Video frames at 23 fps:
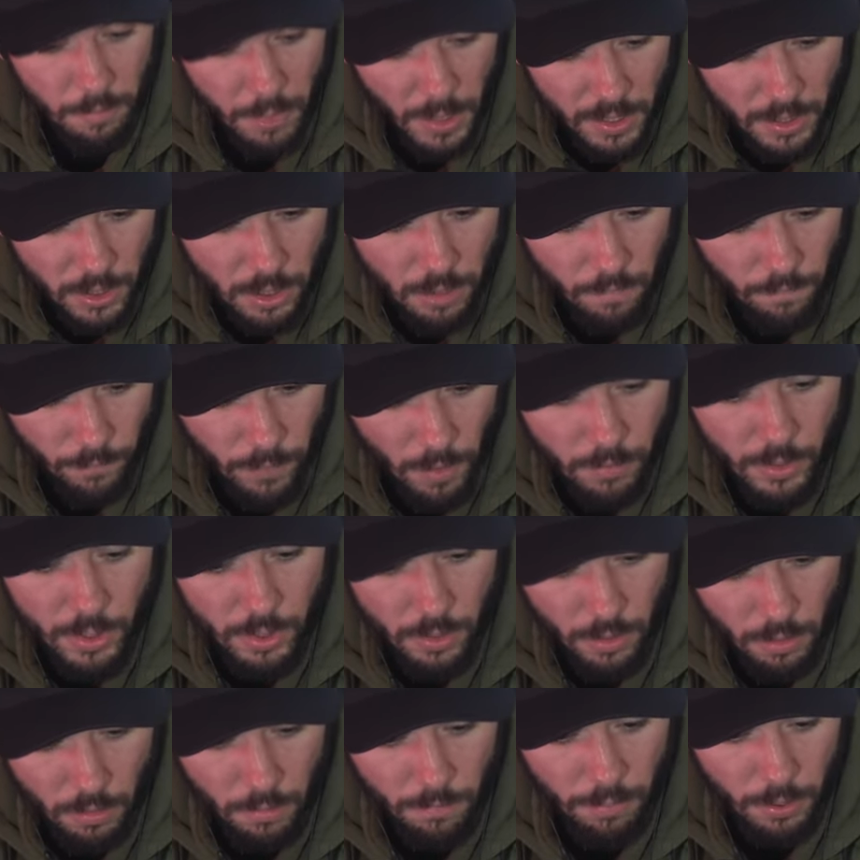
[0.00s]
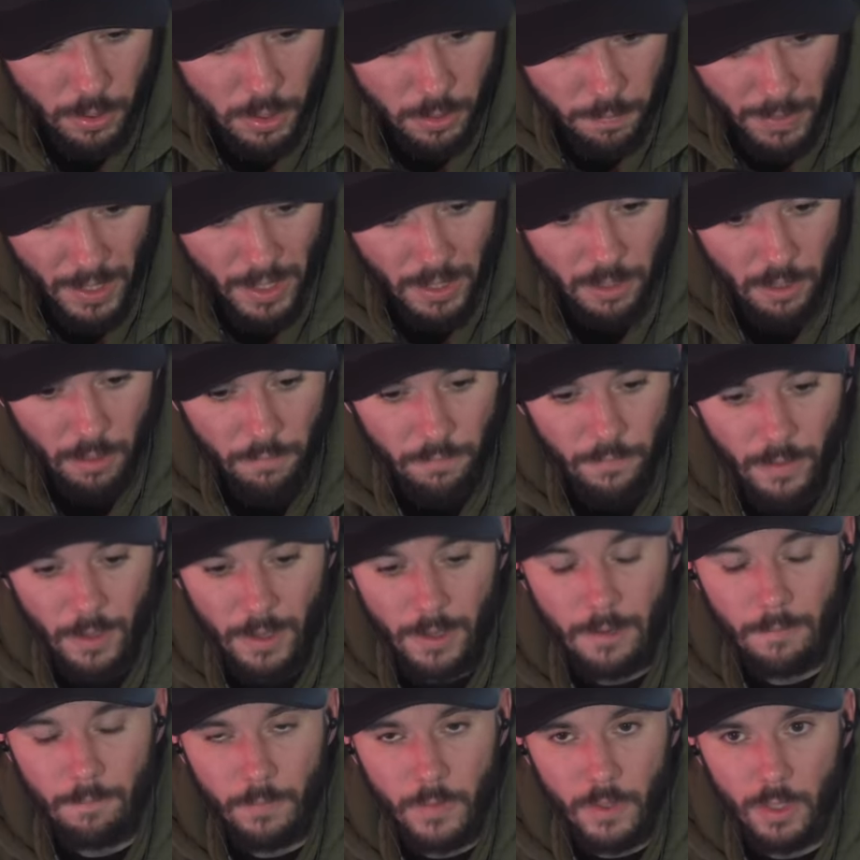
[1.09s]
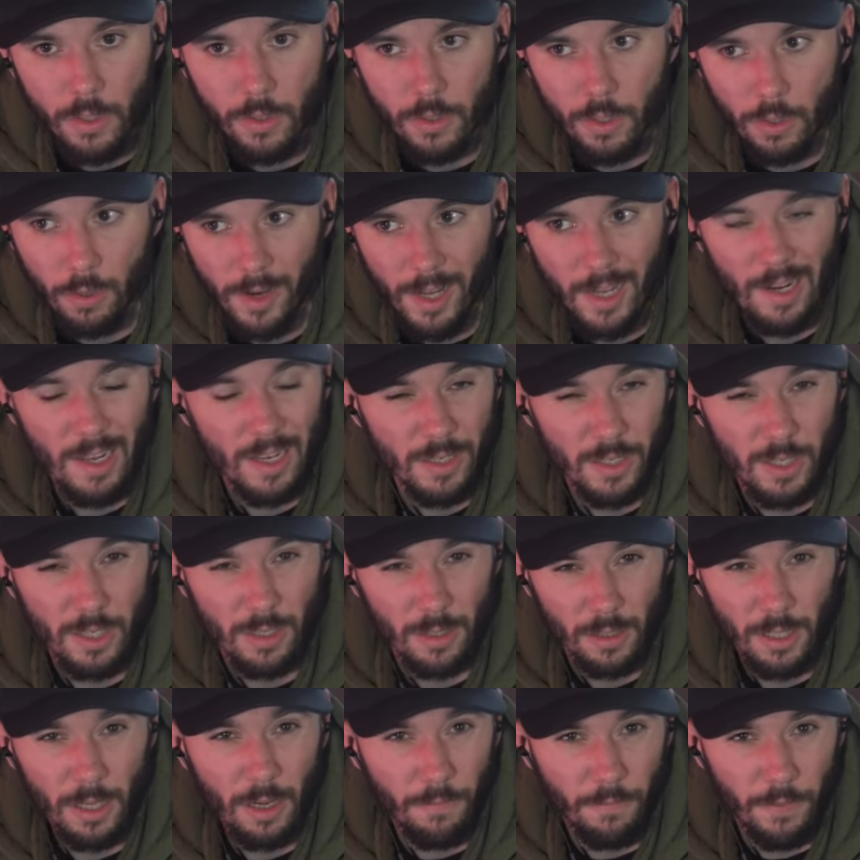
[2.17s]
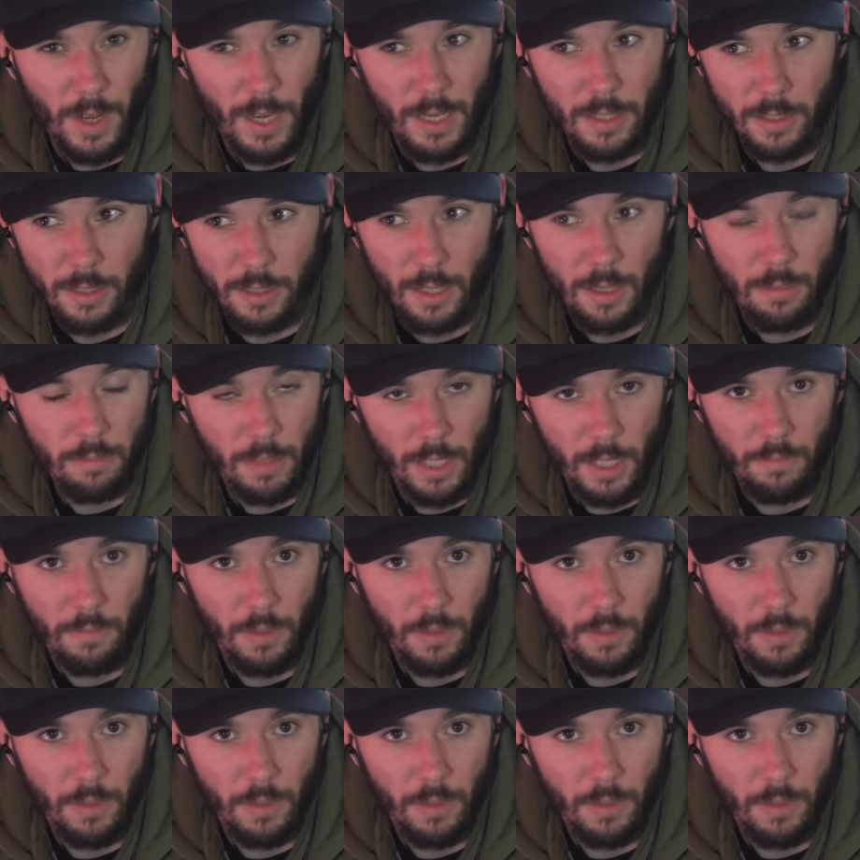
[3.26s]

But from a certain perspective, Ukraine has solidified some